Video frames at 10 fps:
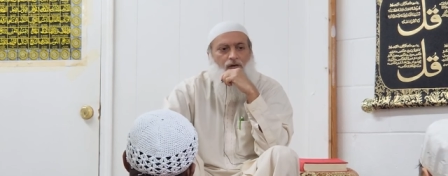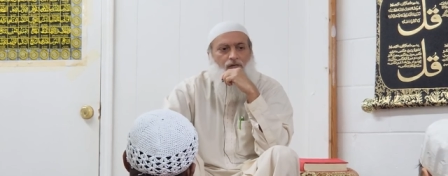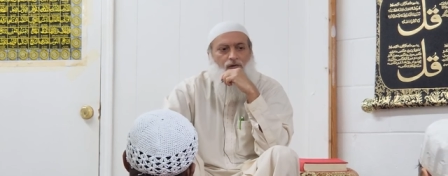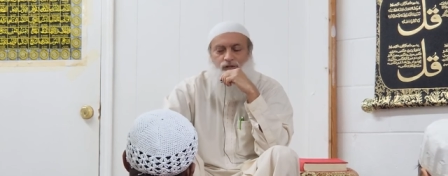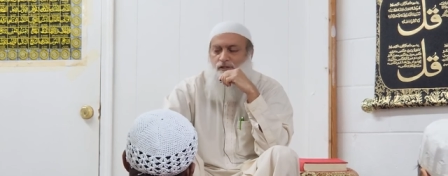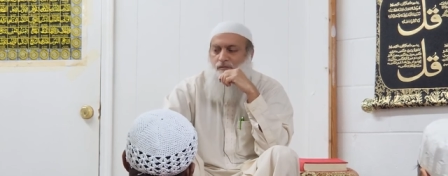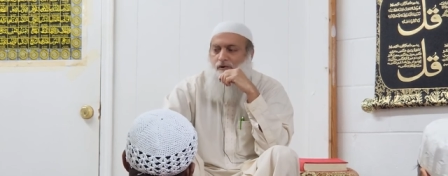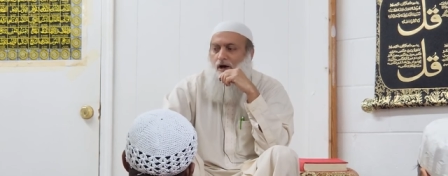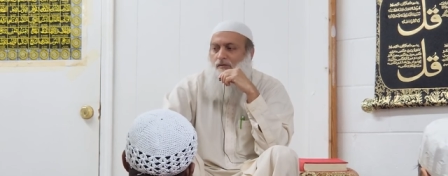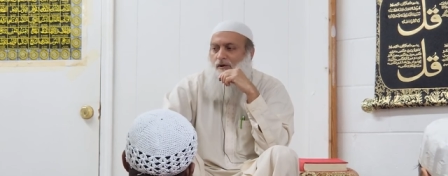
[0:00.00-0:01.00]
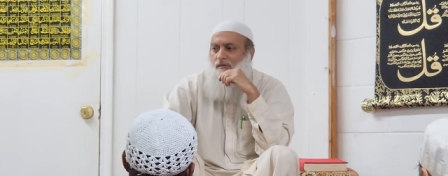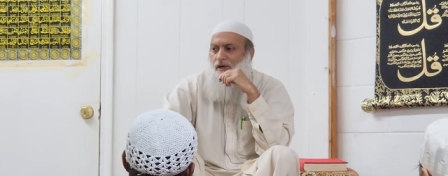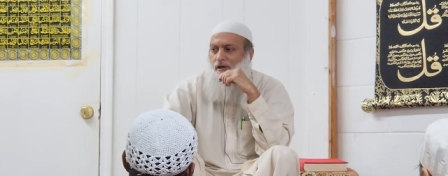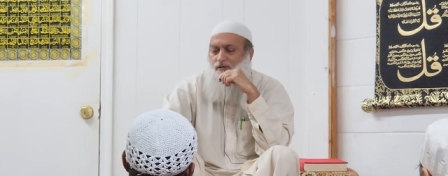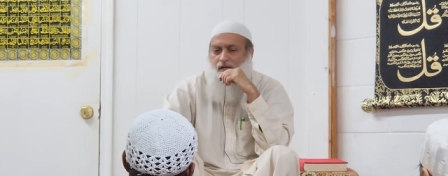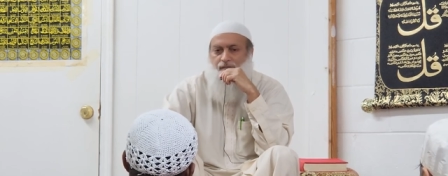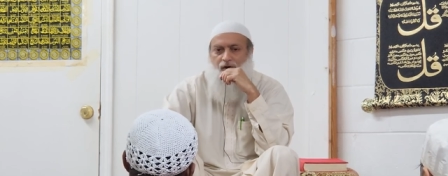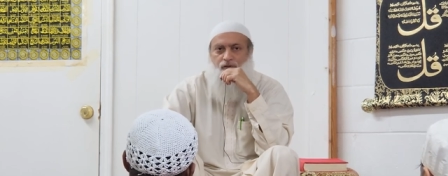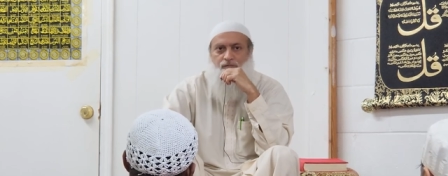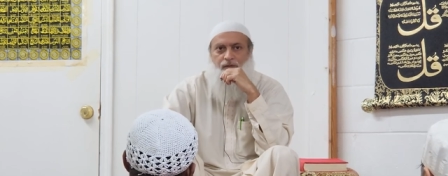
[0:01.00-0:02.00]
Of course, the problem is that
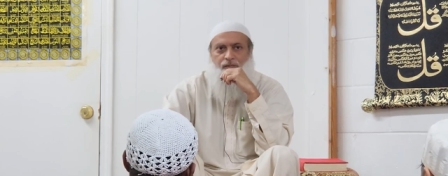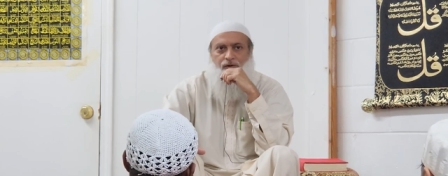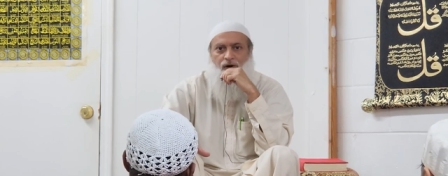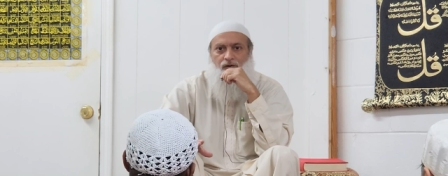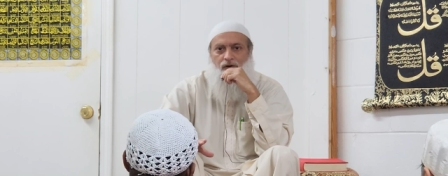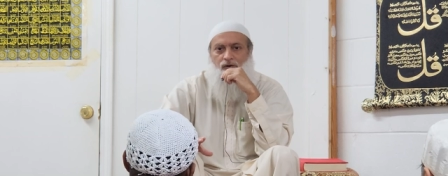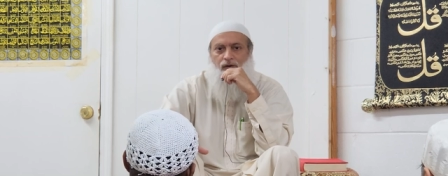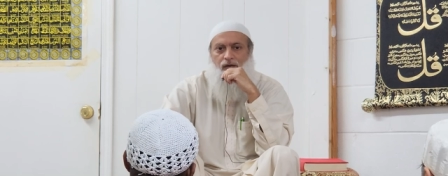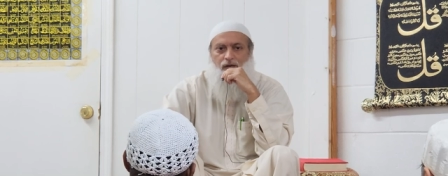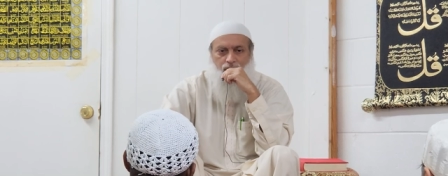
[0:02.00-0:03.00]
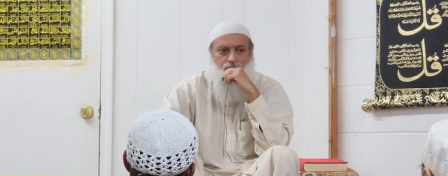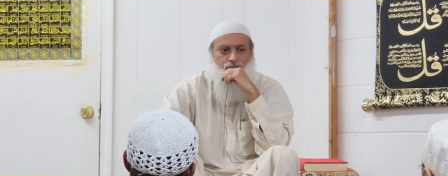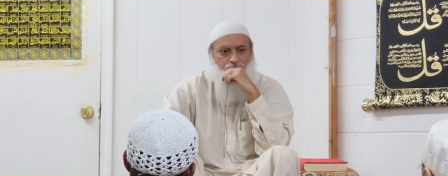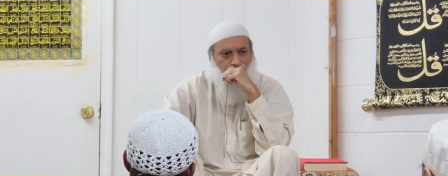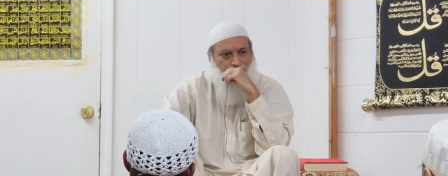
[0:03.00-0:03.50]
most people don't know English.